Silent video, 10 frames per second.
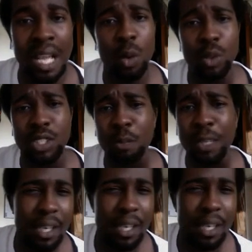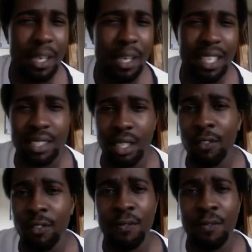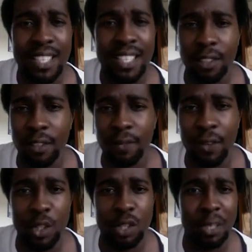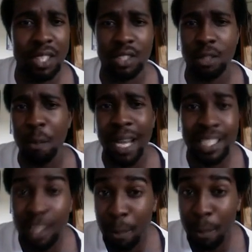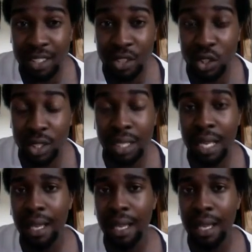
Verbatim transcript: which is basically a mix of Fast and the Furious meets Spike messaging.